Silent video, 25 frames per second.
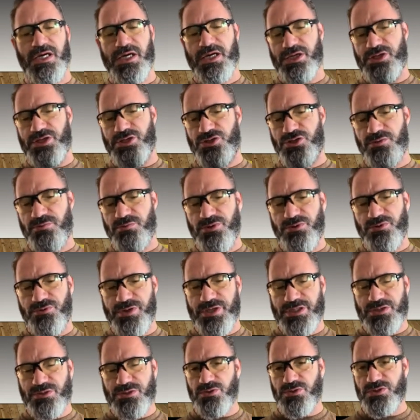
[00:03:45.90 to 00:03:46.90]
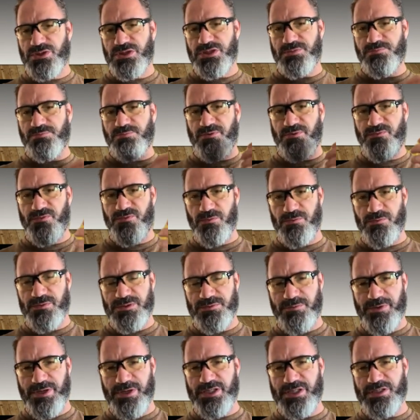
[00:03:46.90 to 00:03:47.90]
human resources,
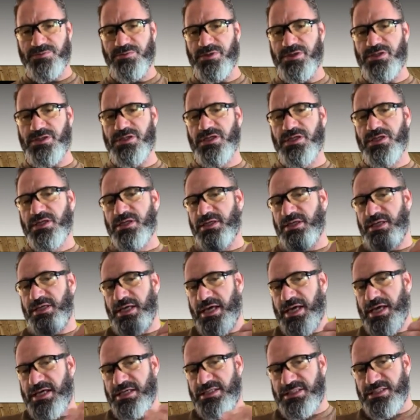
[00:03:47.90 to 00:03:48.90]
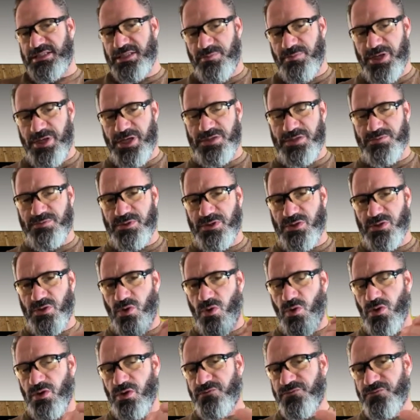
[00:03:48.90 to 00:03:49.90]
performance management, asset management,
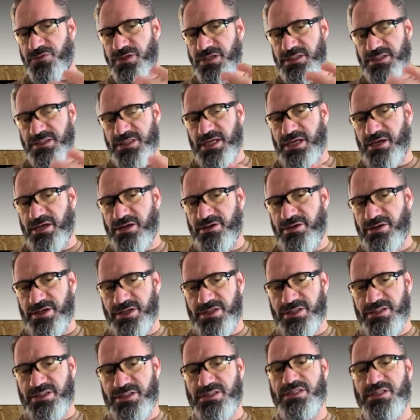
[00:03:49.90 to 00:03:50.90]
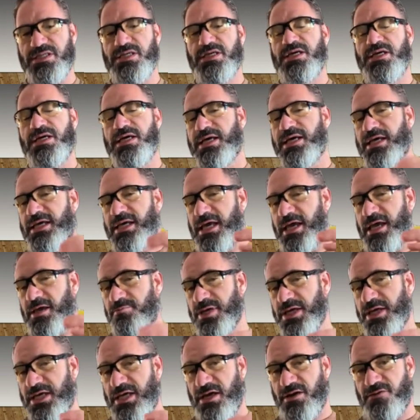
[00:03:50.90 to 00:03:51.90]
all of these areas can
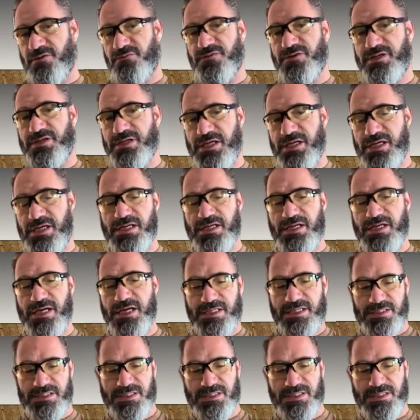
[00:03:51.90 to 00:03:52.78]
be covered in a